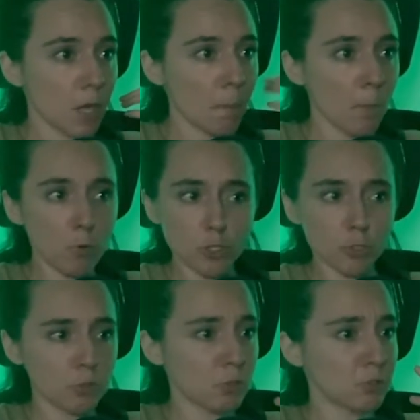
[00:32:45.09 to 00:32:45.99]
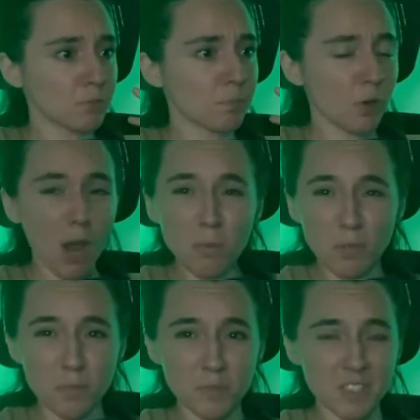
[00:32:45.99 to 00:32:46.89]
emotional
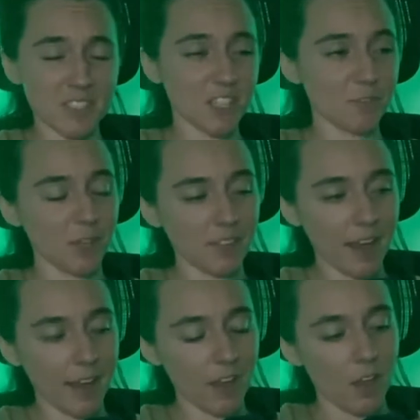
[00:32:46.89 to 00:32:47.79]
problems and stuff like that.